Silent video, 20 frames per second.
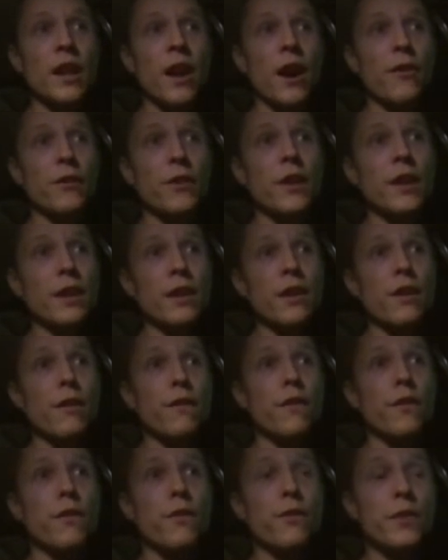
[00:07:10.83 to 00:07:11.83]
I think
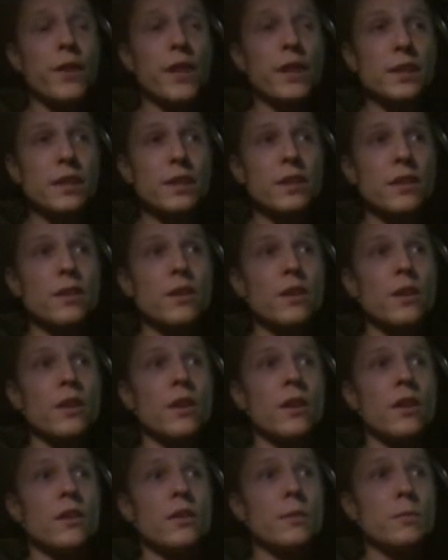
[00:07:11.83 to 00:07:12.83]
for this,
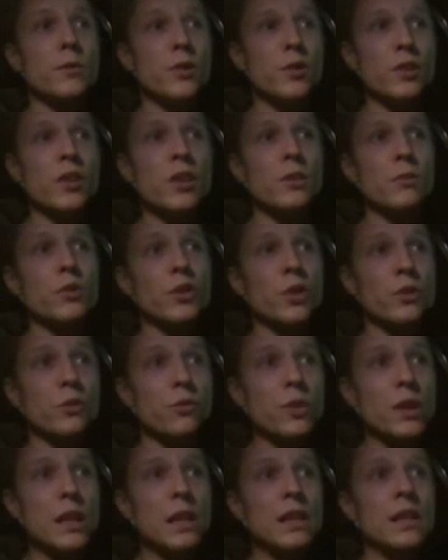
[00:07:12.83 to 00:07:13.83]
the museum should
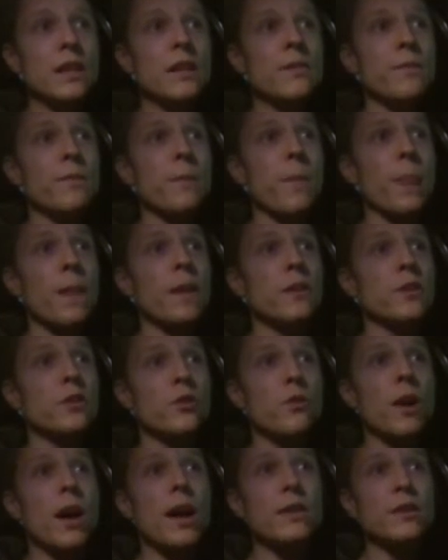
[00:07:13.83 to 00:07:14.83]
really
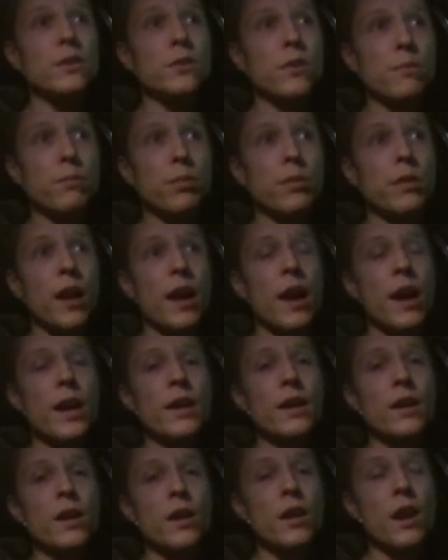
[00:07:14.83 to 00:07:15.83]
try to
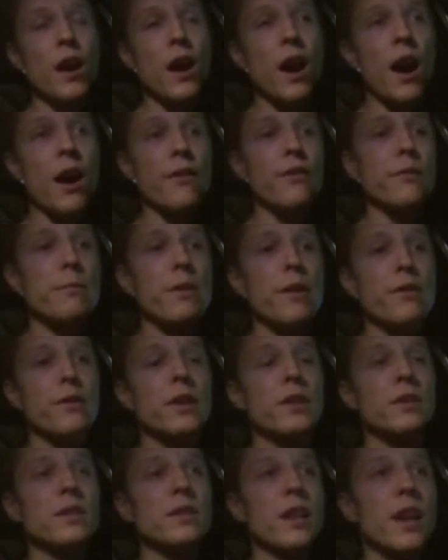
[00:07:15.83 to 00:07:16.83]
apply other
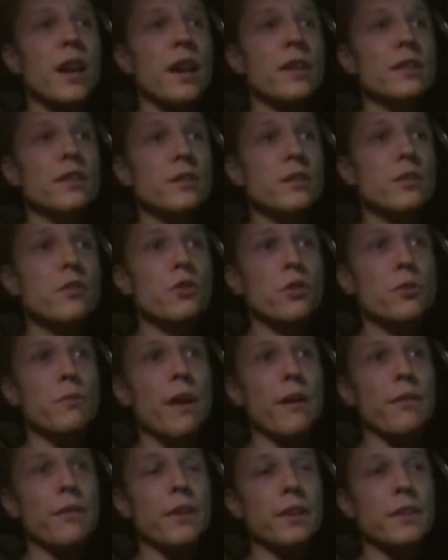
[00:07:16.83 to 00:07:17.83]
methods and newer
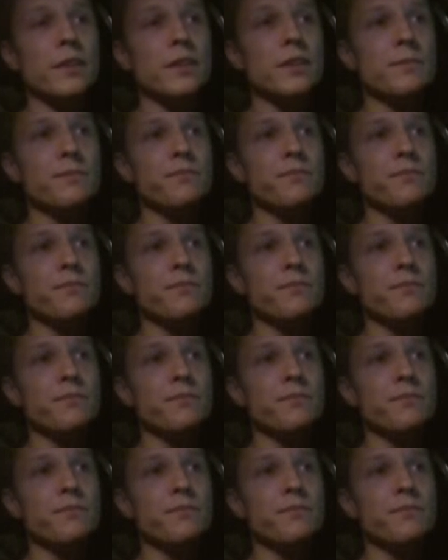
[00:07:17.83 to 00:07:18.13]
methods.